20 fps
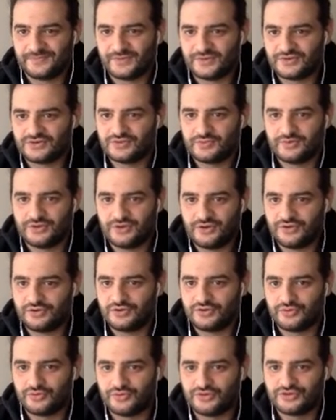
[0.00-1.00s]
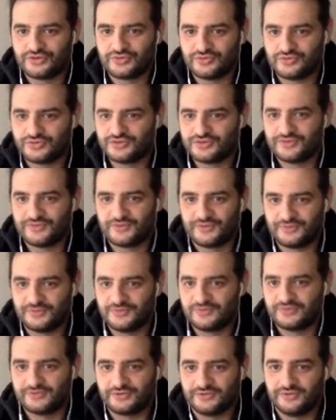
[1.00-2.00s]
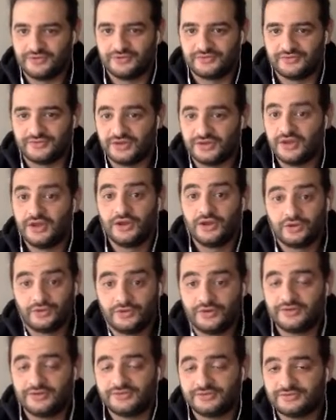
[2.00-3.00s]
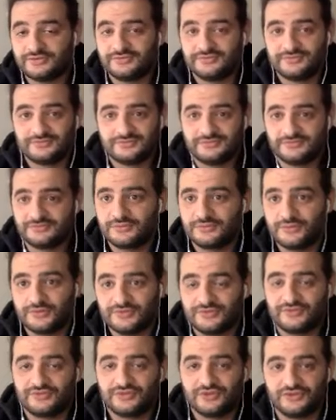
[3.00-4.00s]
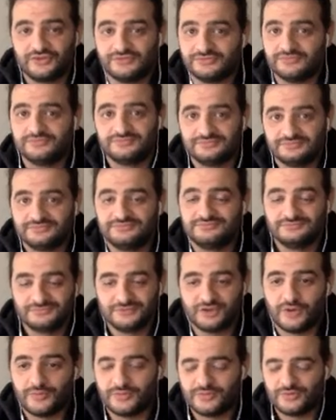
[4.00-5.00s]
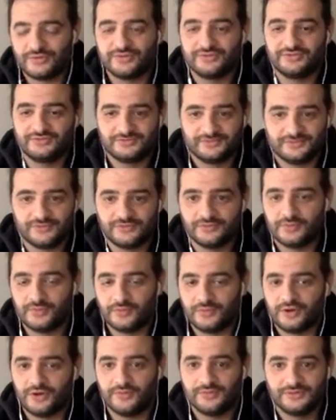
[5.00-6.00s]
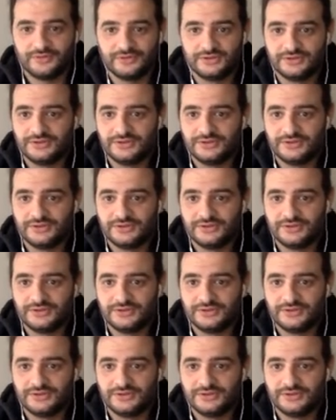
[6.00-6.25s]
Should we call you Chris, Christopher, or Mr. Culosi? Chris. Chris is good. You can call me Chris. That's what people call me.